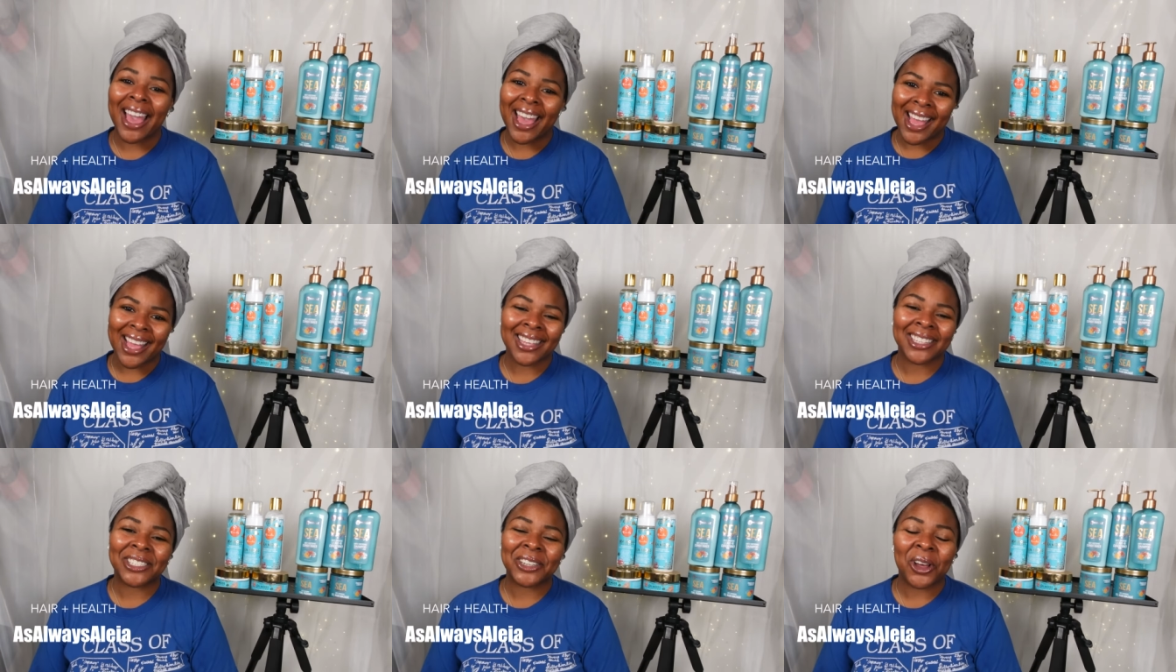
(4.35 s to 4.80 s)

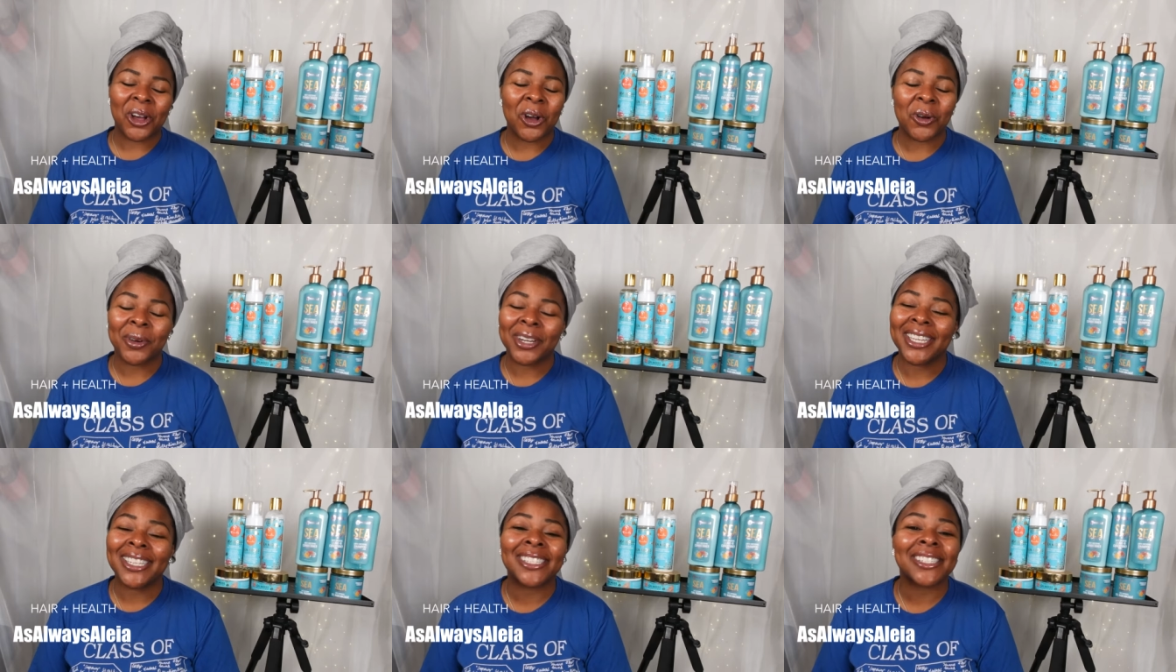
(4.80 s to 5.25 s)
As
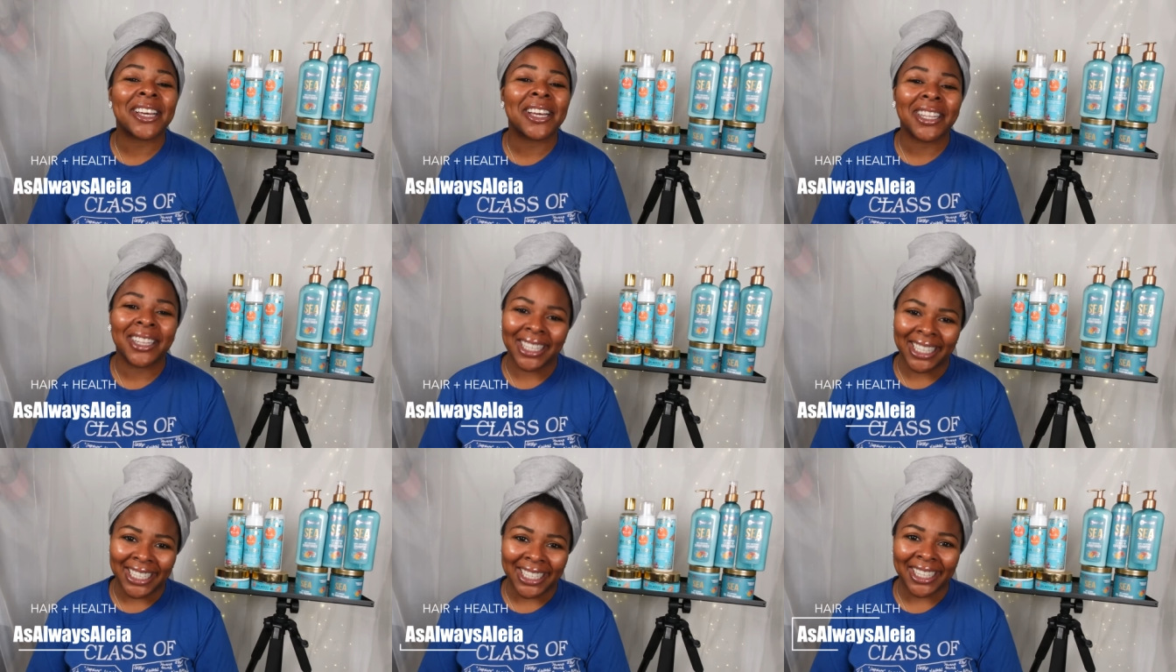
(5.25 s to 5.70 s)
Always
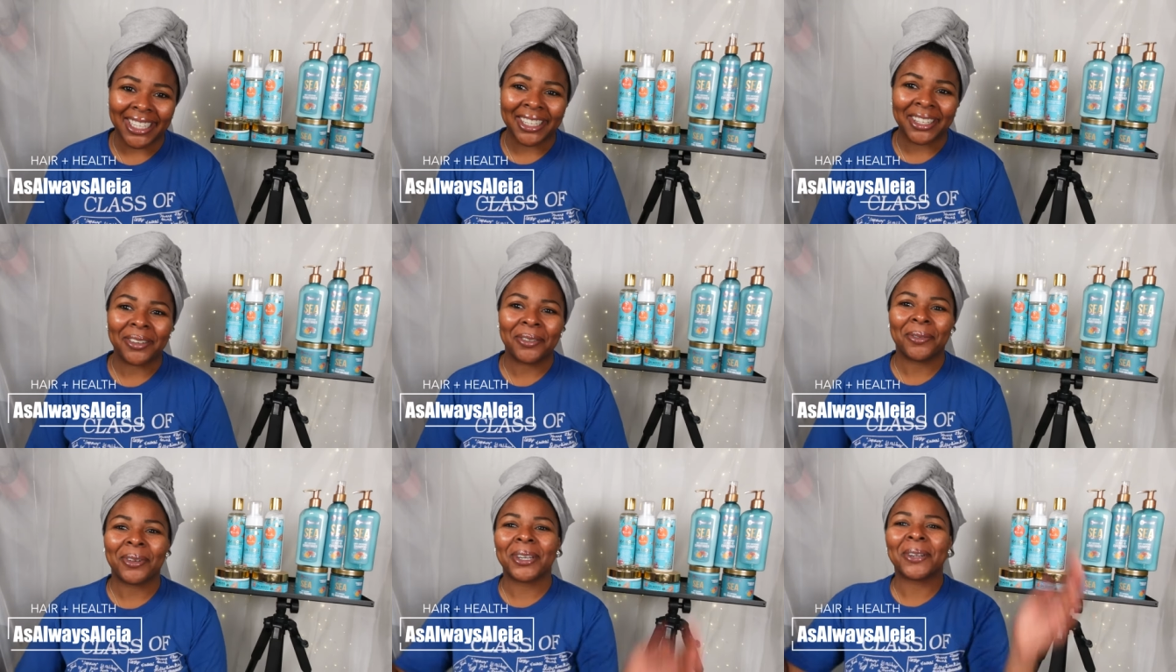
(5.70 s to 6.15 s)

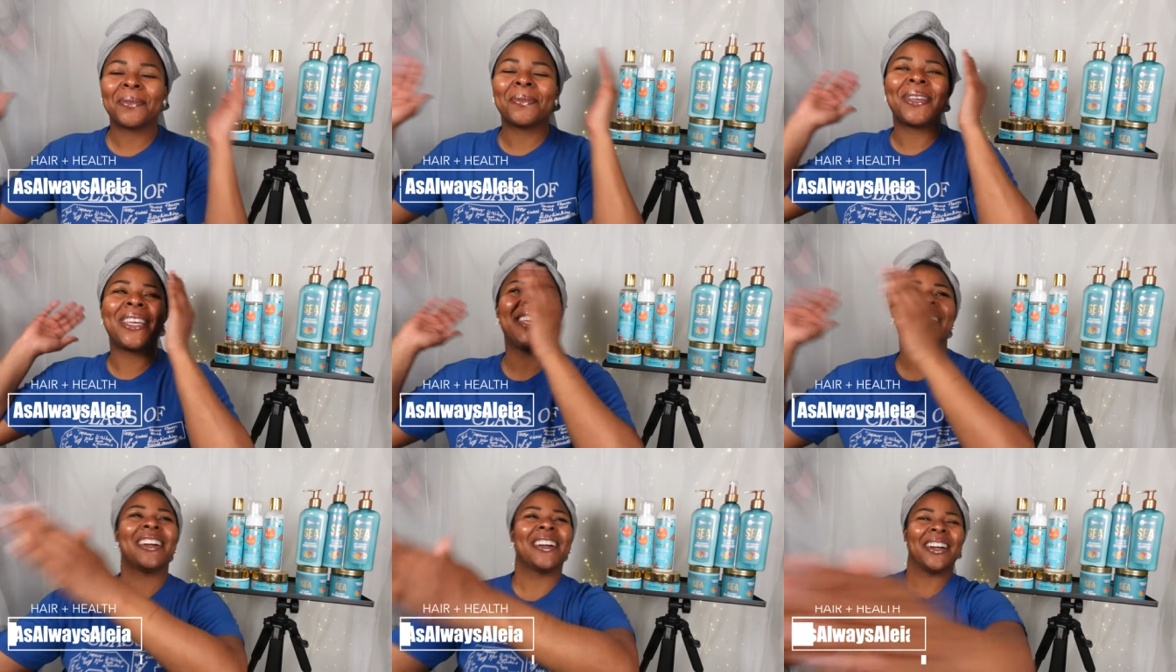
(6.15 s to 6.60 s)
Aleia where
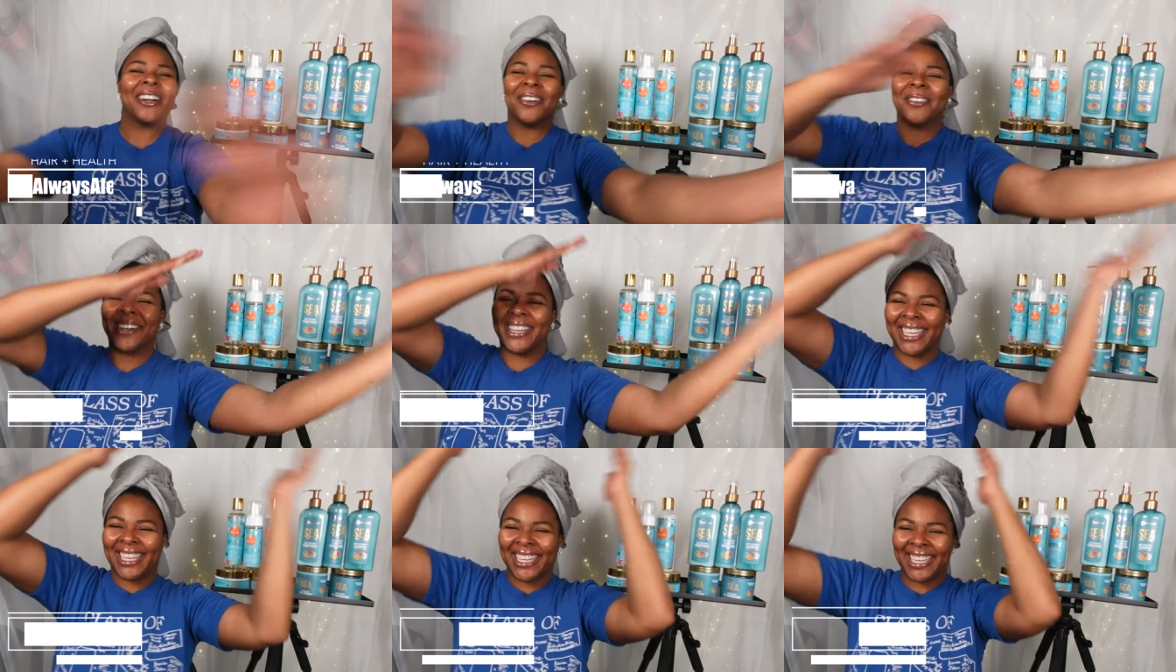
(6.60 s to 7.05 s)
we
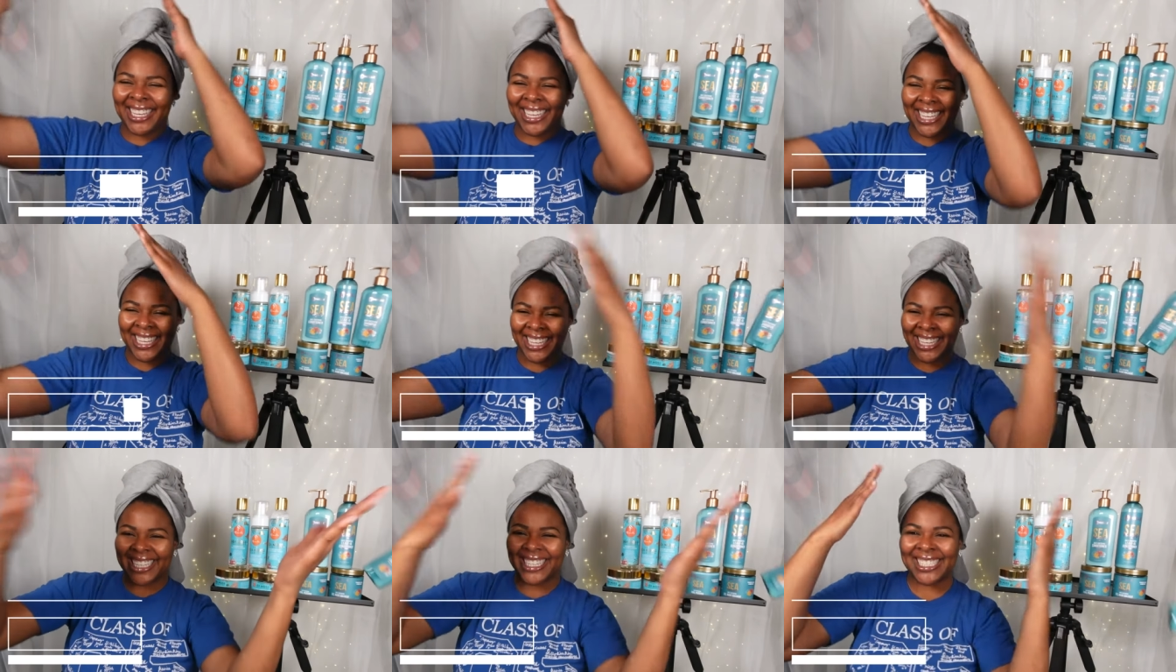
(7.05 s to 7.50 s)

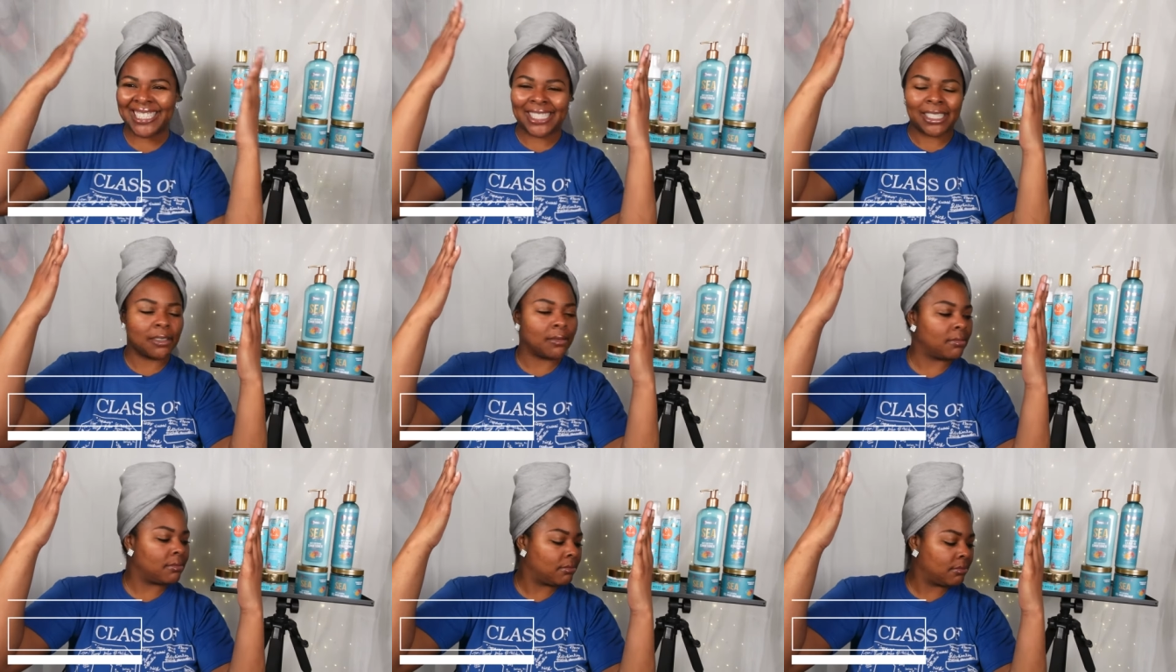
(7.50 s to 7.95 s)
always